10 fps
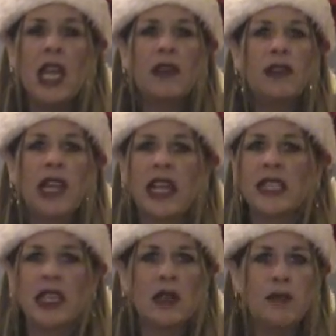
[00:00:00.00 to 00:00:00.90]
If you'd like
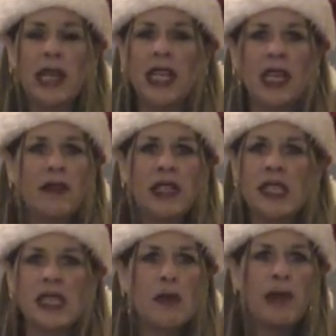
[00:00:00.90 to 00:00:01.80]
to get me to give it to
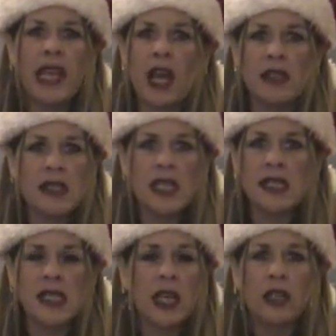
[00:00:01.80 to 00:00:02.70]
somebody else that's
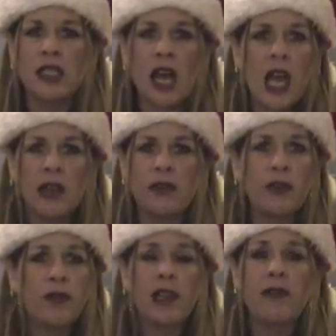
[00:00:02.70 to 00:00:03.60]
sick or dying for
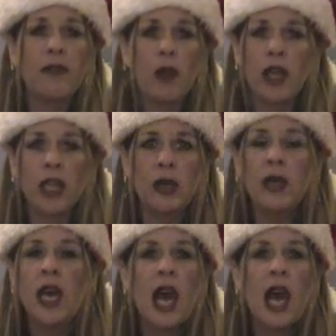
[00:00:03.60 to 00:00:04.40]
free for you,